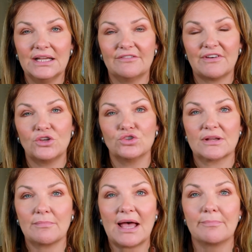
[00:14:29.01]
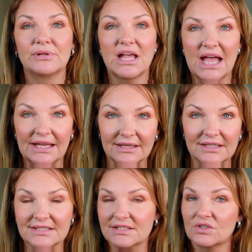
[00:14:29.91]
If I use a matte black,
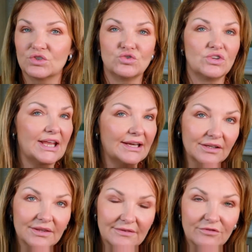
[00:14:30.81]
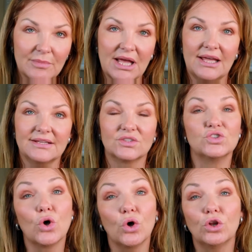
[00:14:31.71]
it does not do anything for my eyes
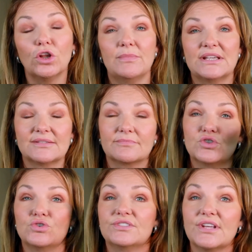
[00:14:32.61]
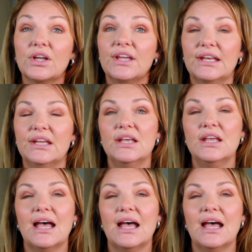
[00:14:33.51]
at all. It makes them too sunken.